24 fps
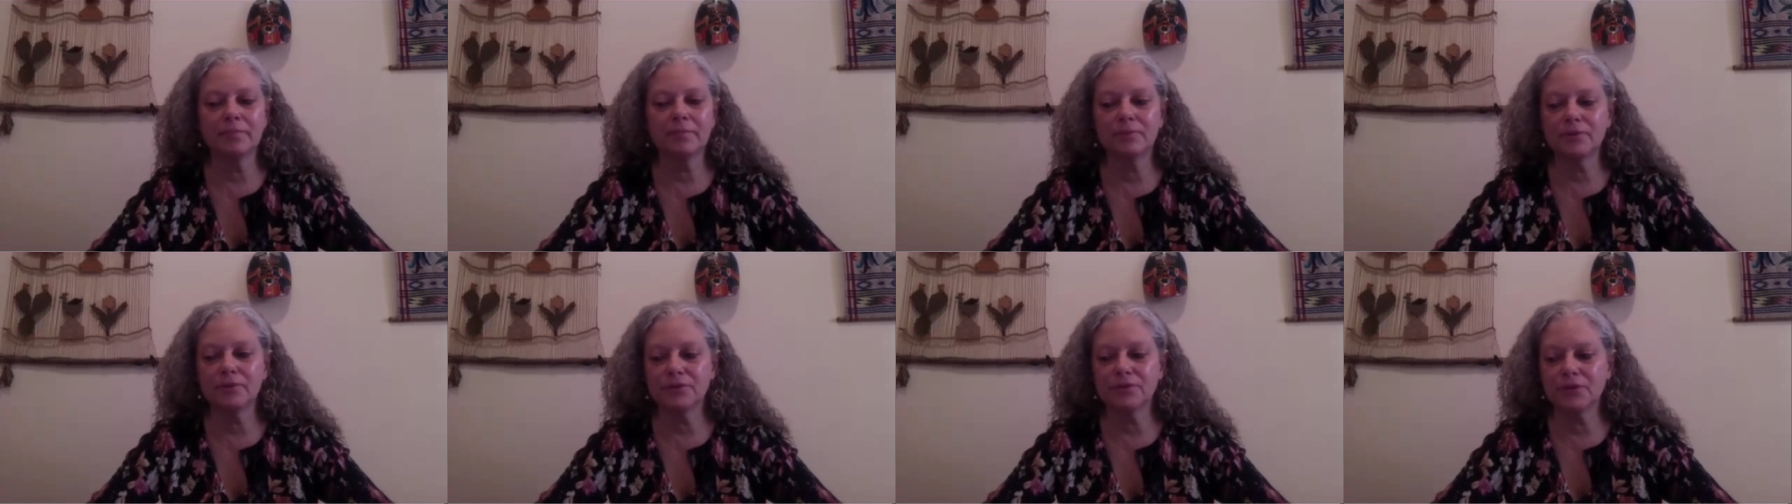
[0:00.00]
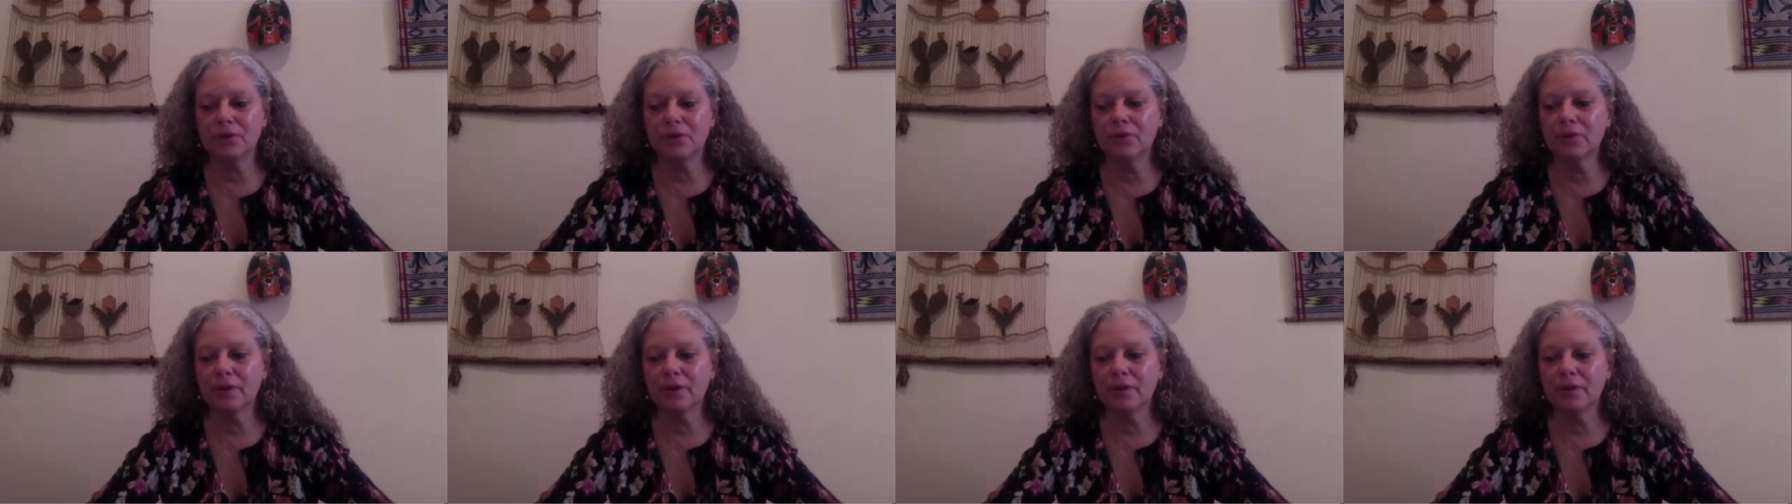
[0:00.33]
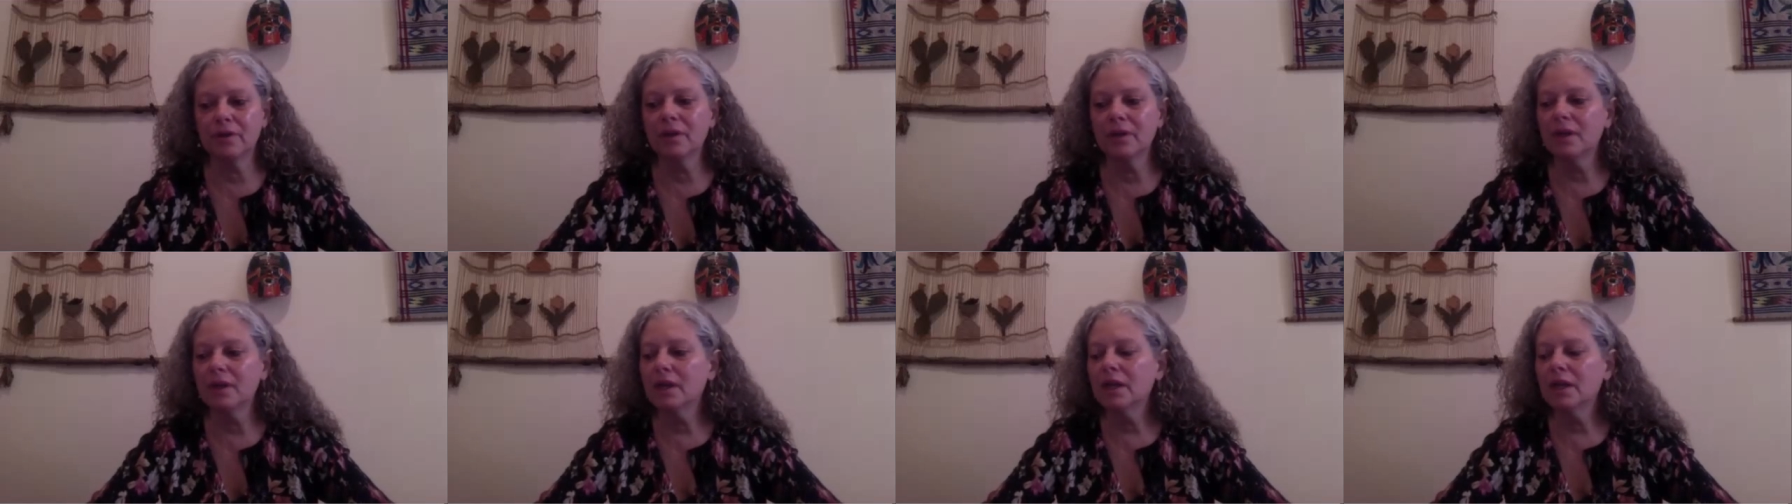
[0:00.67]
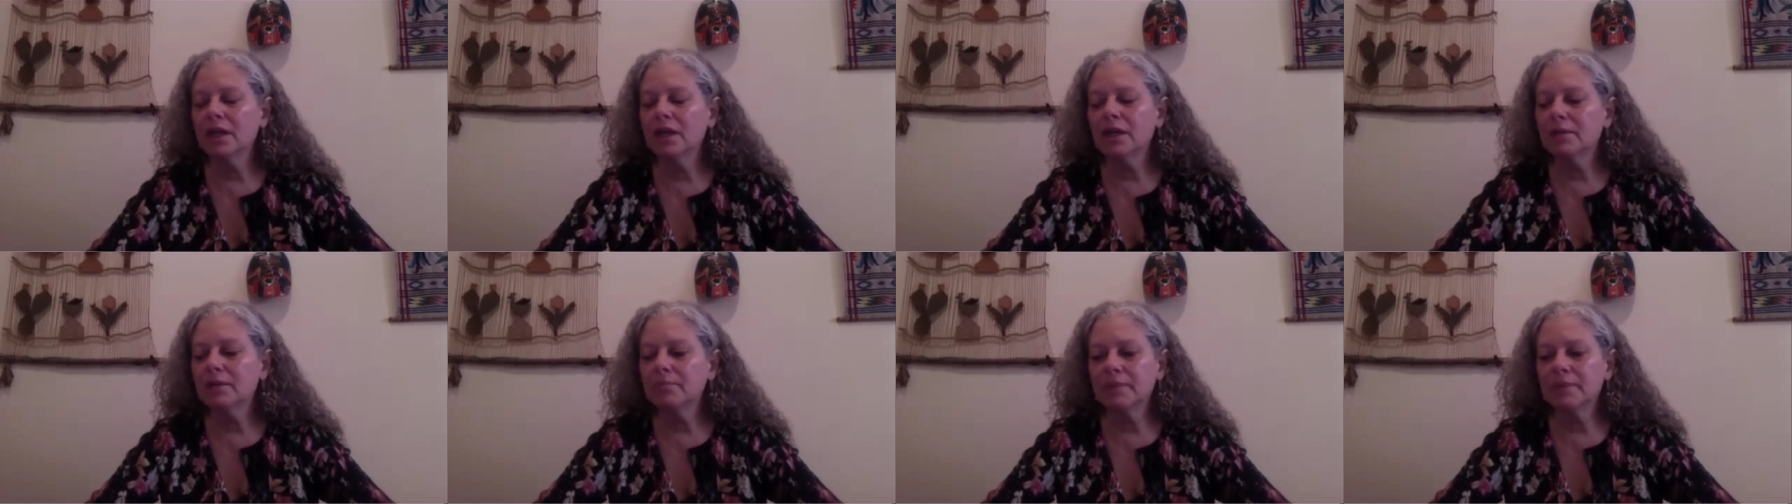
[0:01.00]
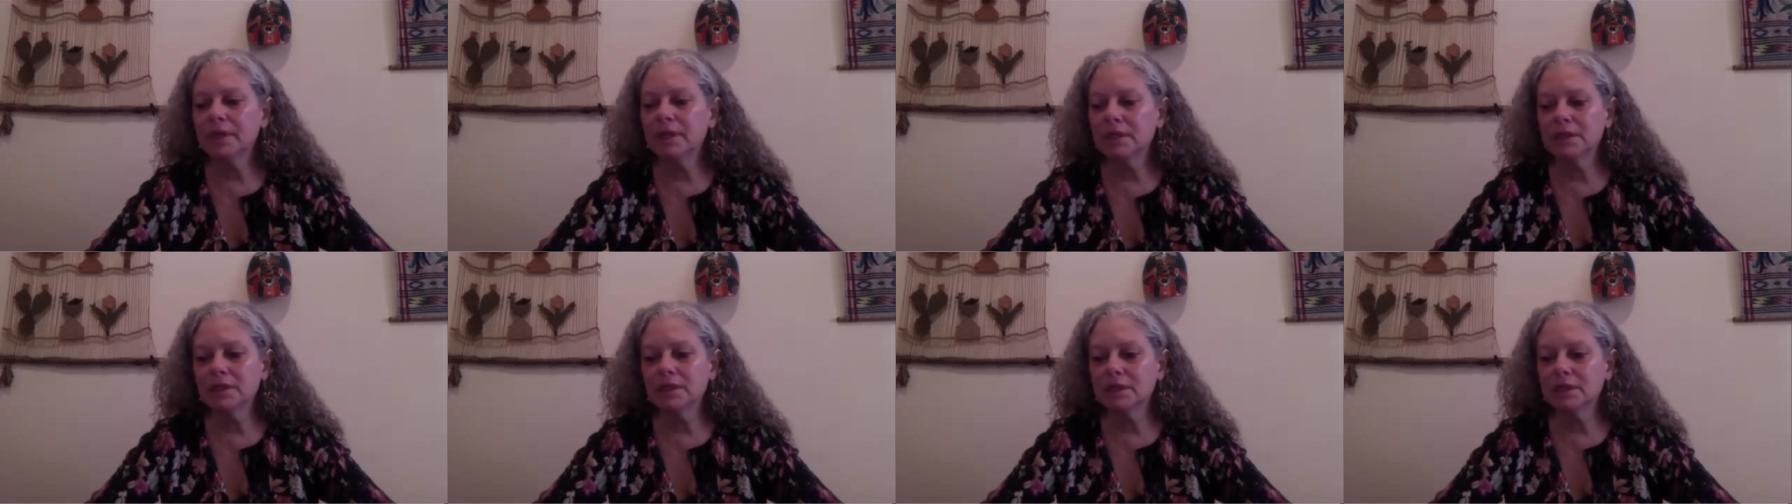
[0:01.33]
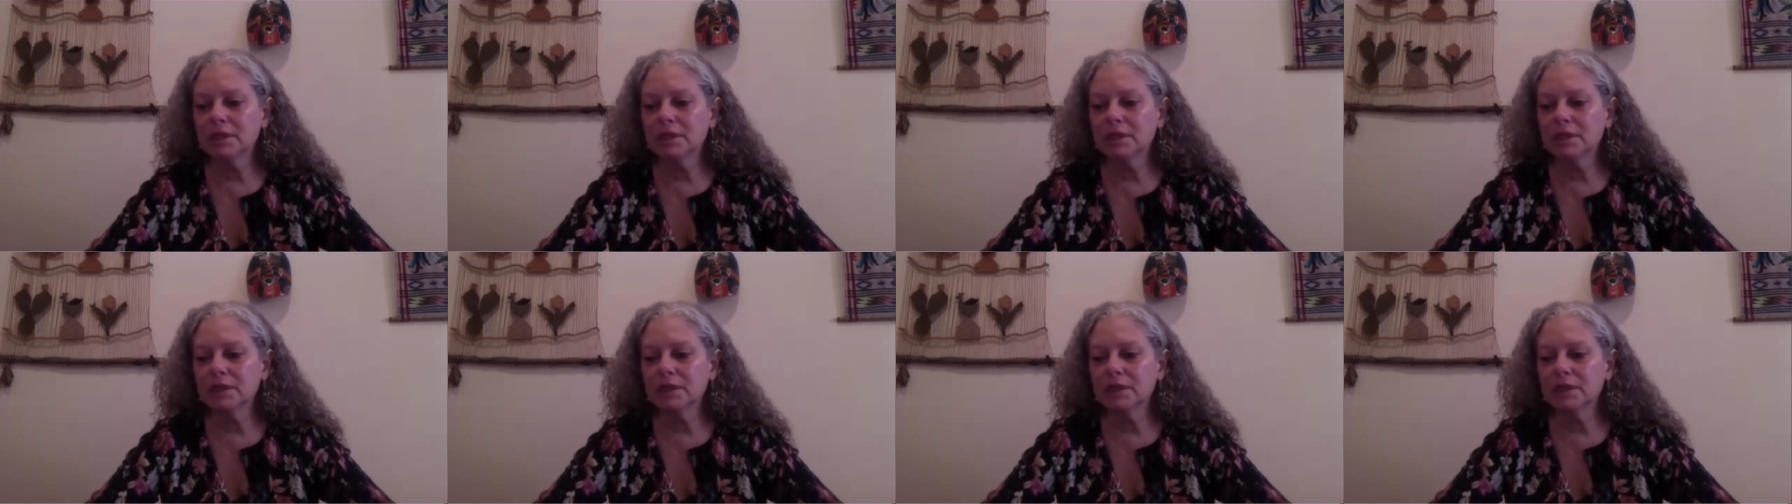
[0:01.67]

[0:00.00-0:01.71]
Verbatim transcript: persona, but